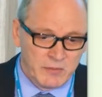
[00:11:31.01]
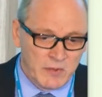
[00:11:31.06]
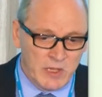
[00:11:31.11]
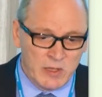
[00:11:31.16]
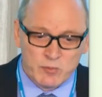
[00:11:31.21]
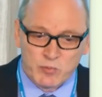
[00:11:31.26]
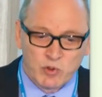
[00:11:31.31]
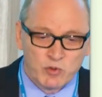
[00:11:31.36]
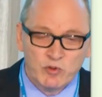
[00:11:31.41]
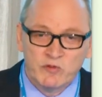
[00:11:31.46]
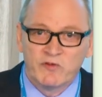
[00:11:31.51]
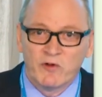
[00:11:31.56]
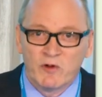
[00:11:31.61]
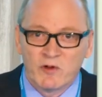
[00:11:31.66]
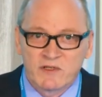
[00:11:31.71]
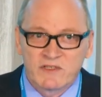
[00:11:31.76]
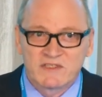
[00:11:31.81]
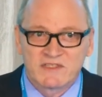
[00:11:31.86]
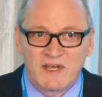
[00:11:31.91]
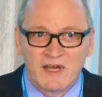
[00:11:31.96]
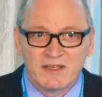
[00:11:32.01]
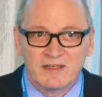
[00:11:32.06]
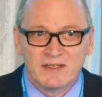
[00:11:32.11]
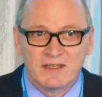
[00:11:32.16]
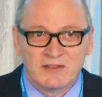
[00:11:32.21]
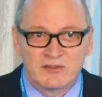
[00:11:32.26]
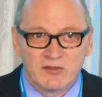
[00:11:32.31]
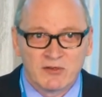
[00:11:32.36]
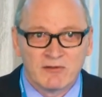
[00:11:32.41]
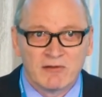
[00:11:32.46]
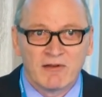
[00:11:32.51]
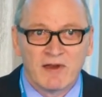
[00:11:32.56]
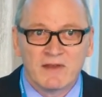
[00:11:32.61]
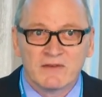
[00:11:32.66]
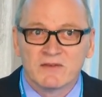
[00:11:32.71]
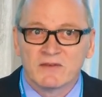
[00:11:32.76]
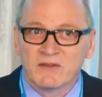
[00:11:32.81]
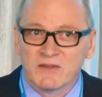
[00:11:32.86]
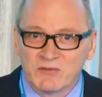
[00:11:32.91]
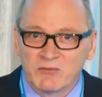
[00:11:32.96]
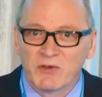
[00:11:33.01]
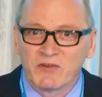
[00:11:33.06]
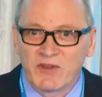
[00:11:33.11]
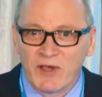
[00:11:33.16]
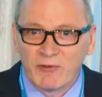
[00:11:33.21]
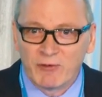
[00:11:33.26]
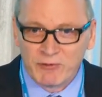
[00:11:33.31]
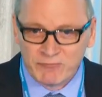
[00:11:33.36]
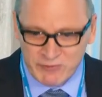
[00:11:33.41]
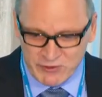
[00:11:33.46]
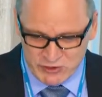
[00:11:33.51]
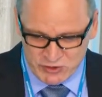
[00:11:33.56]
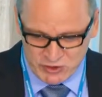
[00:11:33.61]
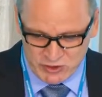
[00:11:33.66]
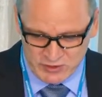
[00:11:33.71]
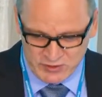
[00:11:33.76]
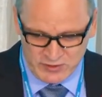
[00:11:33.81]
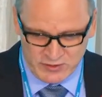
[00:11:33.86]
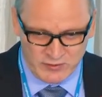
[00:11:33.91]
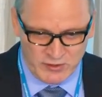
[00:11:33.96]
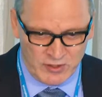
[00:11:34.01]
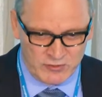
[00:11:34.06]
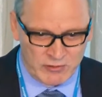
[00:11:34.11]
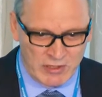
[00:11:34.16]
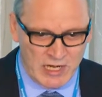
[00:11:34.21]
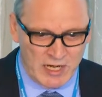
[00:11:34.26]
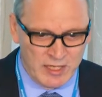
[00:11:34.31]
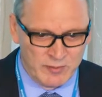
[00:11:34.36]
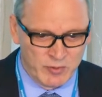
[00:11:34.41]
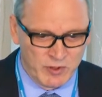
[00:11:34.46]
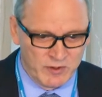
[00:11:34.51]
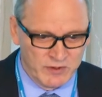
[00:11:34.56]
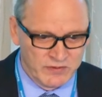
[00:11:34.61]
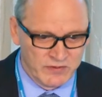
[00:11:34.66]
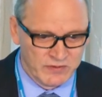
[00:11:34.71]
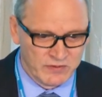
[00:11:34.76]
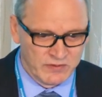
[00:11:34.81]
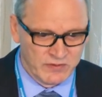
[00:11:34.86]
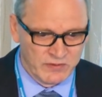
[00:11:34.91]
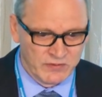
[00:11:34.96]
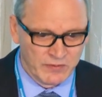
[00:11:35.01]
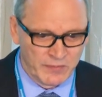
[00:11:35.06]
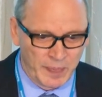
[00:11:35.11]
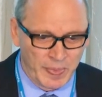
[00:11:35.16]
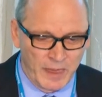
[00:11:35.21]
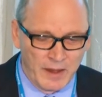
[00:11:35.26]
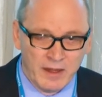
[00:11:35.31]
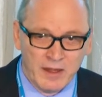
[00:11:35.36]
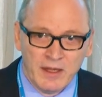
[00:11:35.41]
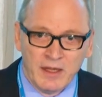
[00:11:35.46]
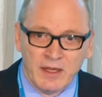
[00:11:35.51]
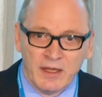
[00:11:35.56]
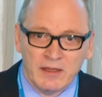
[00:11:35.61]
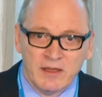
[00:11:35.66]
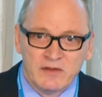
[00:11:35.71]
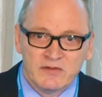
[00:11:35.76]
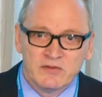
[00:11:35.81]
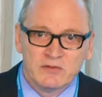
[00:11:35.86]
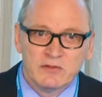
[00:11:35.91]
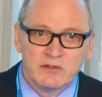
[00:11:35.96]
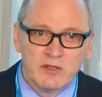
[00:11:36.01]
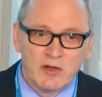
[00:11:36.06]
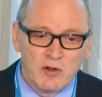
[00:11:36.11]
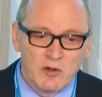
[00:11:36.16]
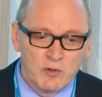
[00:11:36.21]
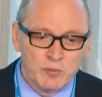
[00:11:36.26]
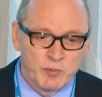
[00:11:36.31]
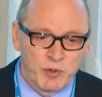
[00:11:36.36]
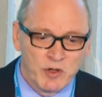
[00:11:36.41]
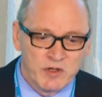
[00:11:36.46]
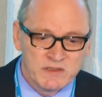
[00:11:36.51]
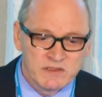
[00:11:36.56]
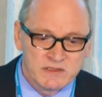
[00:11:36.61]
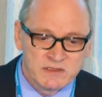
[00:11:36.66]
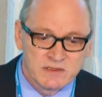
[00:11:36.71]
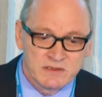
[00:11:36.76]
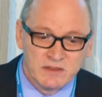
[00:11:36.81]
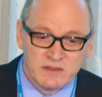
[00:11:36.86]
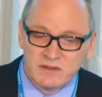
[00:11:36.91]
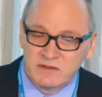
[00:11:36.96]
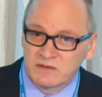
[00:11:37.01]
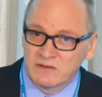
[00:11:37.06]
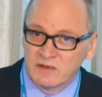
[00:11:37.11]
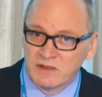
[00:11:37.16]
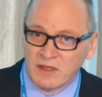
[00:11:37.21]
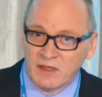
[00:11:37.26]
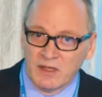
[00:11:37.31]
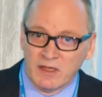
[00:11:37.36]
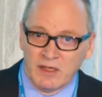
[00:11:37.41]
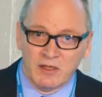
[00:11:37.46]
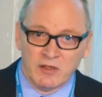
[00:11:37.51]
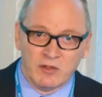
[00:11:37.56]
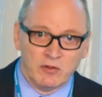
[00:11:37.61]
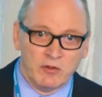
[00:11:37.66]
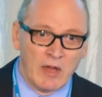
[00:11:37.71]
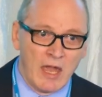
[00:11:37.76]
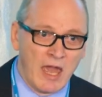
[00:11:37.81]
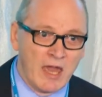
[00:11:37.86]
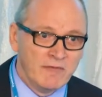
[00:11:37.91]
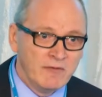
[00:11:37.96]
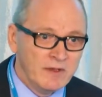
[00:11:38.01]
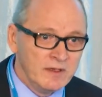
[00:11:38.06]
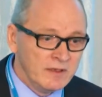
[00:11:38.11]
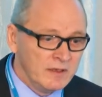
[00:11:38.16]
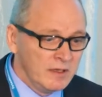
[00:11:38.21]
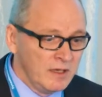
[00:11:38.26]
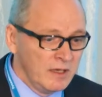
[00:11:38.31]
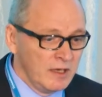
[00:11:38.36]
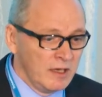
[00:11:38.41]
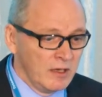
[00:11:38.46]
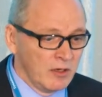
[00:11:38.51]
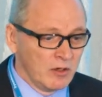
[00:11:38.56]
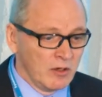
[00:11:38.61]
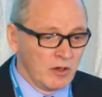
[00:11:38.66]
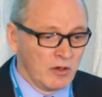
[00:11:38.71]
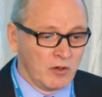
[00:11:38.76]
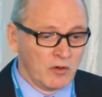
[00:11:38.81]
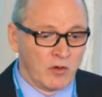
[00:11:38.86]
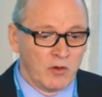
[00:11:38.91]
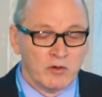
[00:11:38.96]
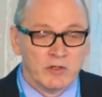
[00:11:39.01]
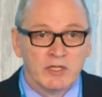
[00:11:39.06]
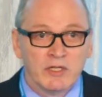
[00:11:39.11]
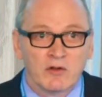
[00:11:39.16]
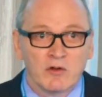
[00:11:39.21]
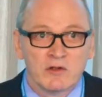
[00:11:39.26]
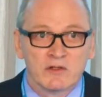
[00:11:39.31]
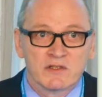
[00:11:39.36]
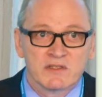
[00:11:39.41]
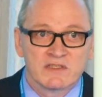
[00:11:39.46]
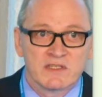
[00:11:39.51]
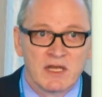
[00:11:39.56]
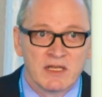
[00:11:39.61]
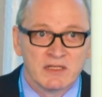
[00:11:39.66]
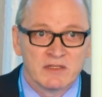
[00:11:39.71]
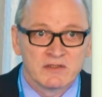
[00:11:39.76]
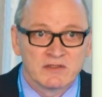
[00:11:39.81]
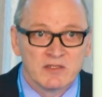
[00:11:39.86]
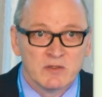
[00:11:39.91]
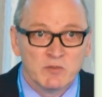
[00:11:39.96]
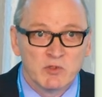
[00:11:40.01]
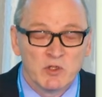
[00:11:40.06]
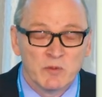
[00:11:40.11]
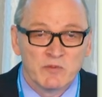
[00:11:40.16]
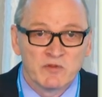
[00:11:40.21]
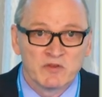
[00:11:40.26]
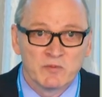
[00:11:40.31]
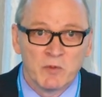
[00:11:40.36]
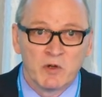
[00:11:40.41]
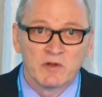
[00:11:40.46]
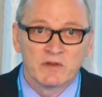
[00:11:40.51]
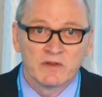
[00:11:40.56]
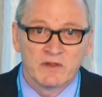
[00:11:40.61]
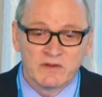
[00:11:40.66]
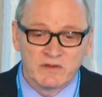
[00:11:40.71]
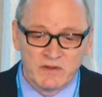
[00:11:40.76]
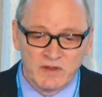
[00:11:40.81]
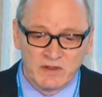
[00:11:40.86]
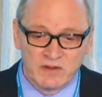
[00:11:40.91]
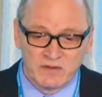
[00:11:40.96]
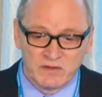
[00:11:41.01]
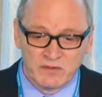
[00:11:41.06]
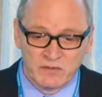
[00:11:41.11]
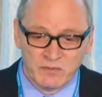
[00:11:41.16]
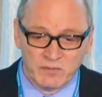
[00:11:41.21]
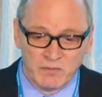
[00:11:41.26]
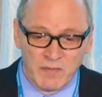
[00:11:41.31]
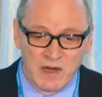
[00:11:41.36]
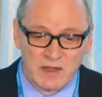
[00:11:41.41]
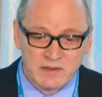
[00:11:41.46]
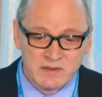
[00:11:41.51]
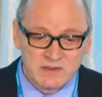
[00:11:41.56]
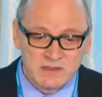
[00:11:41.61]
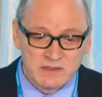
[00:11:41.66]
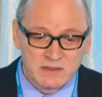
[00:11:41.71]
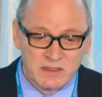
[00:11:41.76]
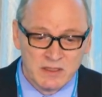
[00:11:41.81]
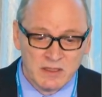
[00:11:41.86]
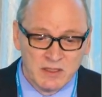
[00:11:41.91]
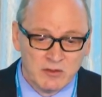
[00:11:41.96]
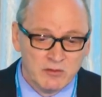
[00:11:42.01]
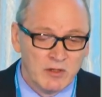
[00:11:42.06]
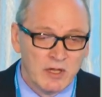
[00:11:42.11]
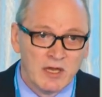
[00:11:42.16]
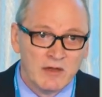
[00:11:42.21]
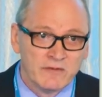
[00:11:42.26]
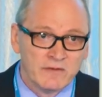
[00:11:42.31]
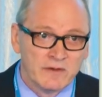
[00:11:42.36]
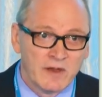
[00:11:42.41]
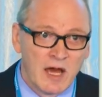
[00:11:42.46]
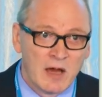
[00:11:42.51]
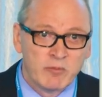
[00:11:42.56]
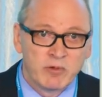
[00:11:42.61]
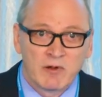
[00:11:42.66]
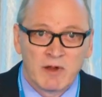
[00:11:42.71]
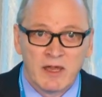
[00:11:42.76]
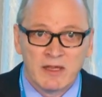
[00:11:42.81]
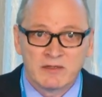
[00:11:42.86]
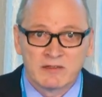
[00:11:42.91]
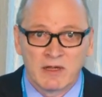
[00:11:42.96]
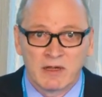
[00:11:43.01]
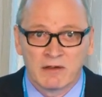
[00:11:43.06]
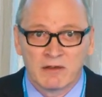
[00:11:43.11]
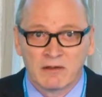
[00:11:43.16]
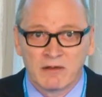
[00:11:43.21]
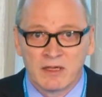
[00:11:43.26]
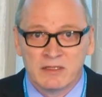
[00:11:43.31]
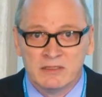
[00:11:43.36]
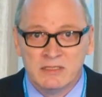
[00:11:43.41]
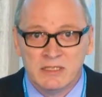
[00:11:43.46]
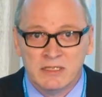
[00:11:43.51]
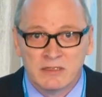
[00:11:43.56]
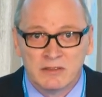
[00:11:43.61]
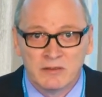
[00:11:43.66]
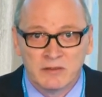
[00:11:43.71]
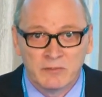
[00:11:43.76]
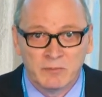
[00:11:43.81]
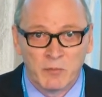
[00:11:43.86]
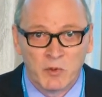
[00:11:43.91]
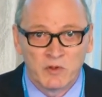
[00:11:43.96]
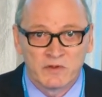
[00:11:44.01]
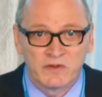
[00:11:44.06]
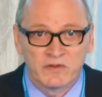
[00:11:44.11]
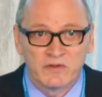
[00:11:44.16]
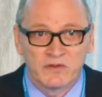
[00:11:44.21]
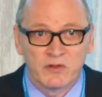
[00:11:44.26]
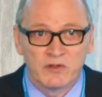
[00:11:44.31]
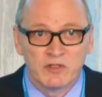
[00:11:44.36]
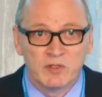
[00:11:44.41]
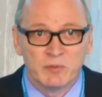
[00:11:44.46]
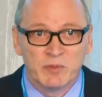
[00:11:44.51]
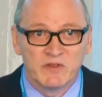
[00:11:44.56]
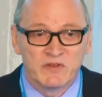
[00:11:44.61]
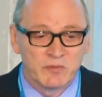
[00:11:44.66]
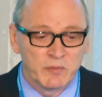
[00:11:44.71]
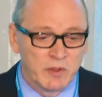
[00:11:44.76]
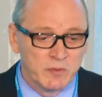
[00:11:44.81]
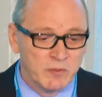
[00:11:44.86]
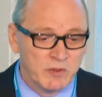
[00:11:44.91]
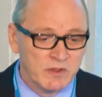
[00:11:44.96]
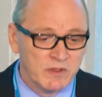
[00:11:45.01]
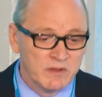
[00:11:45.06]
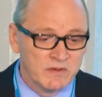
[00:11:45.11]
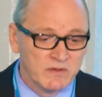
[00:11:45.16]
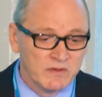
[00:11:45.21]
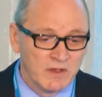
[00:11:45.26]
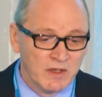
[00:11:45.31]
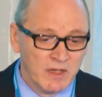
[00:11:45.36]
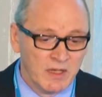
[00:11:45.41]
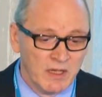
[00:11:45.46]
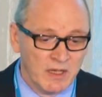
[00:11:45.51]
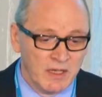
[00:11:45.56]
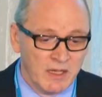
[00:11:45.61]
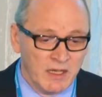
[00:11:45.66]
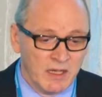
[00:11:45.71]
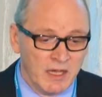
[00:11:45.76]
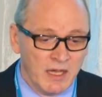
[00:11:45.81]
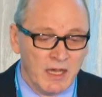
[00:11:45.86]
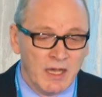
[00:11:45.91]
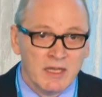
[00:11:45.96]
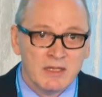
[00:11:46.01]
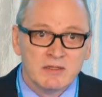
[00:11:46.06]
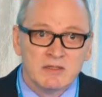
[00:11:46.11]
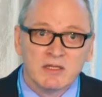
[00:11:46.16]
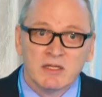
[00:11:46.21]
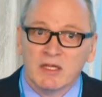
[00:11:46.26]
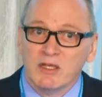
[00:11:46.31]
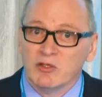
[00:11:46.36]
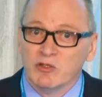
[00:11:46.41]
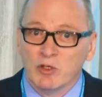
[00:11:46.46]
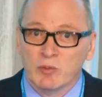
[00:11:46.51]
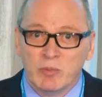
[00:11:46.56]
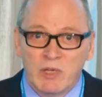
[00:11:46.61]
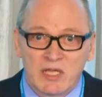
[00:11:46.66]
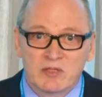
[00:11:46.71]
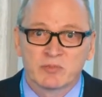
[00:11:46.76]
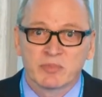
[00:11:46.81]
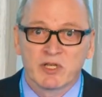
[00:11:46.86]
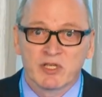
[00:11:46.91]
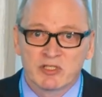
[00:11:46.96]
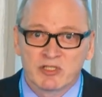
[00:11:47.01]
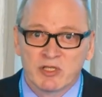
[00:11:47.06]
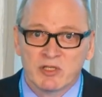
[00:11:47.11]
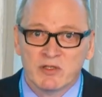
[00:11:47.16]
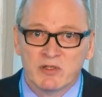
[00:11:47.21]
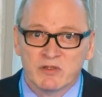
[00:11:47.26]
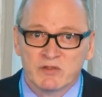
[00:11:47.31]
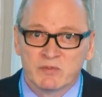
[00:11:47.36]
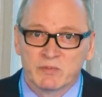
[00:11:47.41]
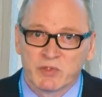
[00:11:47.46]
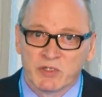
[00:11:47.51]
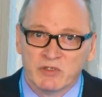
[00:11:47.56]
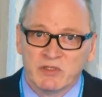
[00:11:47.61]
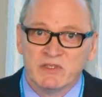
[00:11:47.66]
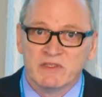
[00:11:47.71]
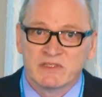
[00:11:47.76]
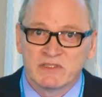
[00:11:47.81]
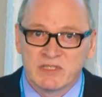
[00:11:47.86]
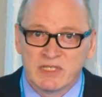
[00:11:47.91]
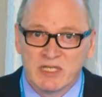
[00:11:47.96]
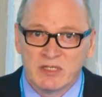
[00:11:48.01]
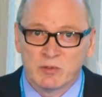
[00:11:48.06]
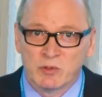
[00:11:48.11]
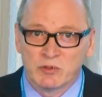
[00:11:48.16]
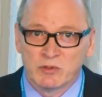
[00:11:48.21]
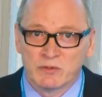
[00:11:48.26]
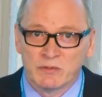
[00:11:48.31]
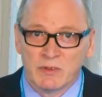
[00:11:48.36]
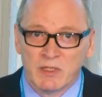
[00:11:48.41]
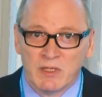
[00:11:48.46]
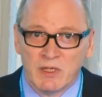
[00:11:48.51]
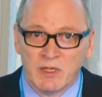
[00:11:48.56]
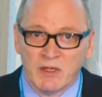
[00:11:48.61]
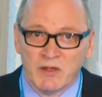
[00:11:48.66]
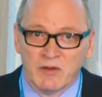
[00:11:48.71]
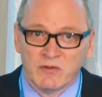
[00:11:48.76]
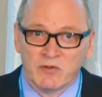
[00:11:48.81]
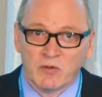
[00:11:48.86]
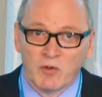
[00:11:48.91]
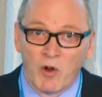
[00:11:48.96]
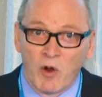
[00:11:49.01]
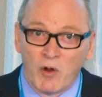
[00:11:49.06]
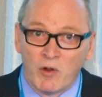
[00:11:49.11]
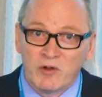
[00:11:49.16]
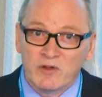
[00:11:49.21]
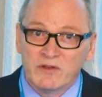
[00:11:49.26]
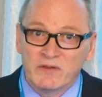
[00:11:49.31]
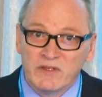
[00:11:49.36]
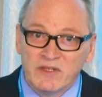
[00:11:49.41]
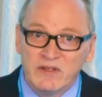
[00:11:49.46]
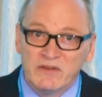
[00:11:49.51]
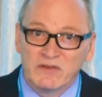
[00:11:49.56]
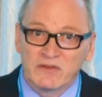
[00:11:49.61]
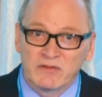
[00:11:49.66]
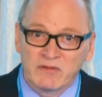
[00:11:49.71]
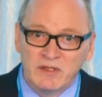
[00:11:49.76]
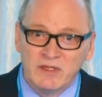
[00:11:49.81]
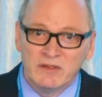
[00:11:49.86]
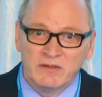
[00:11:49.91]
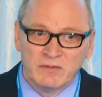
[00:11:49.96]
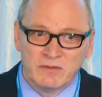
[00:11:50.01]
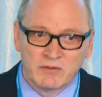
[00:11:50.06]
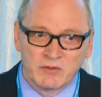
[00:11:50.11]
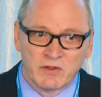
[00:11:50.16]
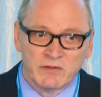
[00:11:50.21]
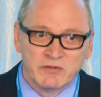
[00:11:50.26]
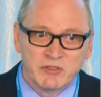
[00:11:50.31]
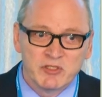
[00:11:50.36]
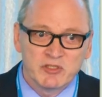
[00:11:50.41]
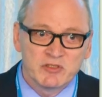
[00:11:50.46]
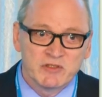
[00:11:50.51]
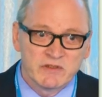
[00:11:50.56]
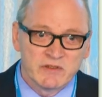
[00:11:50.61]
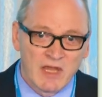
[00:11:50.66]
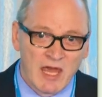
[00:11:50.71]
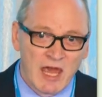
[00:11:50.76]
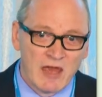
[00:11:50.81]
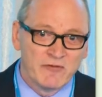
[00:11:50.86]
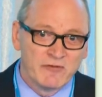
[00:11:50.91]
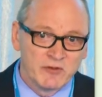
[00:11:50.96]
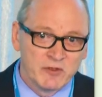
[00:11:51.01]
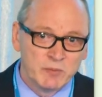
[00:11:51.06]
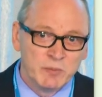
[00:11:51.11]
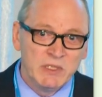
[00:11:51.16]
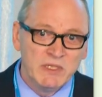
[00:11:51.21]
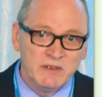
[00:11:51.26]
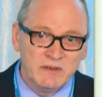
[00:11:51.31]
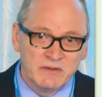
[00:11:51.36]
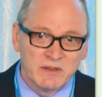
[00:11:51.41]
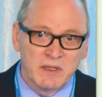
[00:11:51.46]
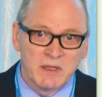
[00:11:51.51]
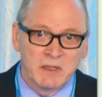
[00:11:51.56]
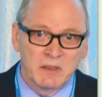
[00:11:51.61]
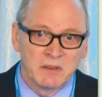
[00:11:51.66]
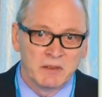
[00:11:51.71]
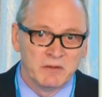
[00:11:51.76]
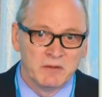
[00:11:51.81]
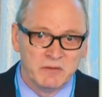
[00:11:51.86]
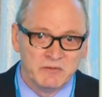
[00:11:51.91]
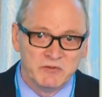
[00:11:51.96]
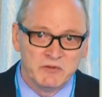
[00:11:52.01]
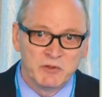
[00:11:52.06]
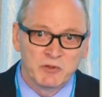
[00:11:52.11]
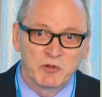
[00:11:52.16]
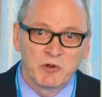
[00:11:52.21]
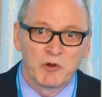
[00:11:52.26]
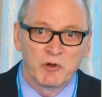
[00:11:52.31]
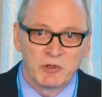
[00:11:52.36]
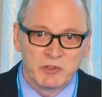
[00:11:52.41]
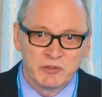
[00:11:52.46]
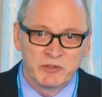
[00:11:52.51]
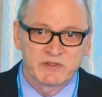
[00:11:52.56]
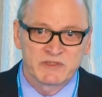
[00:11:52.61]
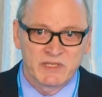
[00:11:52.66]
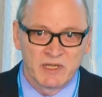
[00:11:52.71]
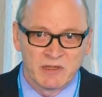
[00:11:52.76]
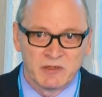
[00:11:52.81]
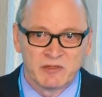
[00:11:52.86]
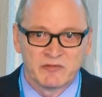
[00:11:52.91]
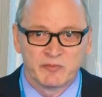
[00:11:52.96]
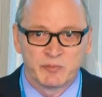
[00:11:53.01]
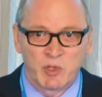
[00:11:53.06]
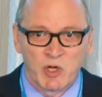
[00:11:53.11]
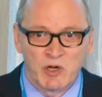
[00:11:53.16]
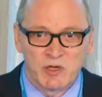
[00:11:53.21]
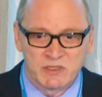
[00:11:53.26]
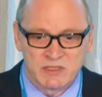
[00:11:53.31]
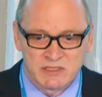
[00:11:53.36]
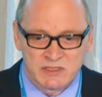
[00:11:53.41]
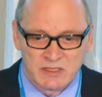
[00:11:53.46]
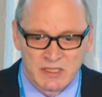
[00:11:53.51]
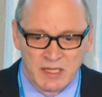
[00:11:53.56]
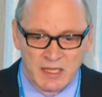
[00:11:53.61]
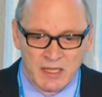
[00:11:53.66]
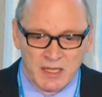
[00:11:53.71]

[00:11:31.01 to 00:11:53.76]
improve orthostatic intolerance? This was our wish and our hypothesis. And as you know, POTS is, you're having chronic orthostatic symptoms more than 6 months. You have an upright tachycardia, more than 30 beats per minute, and your blood pressure is pretty stable. So all these three conditions have to be there if you call yourself POTS.